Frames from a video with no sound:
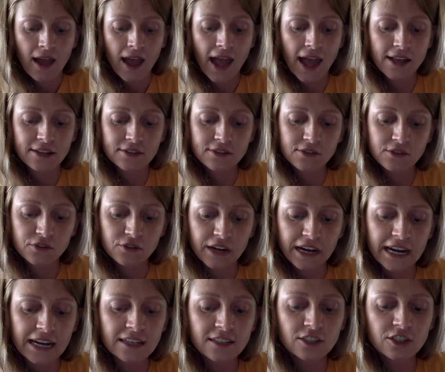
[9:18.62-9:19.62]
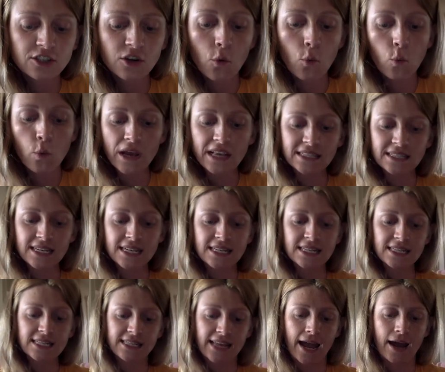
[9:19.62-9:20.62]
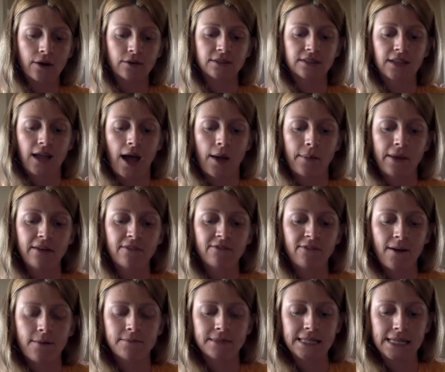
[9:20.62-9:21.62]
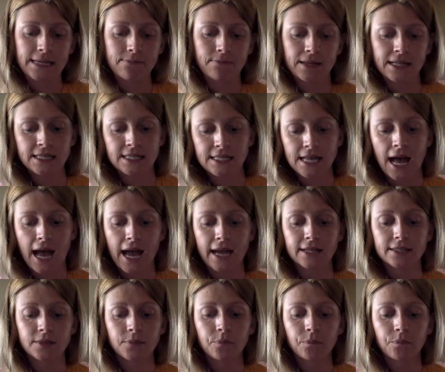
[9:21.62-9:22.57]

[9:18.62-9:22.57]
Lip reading: and strange whizzing sounds coming from deep inside.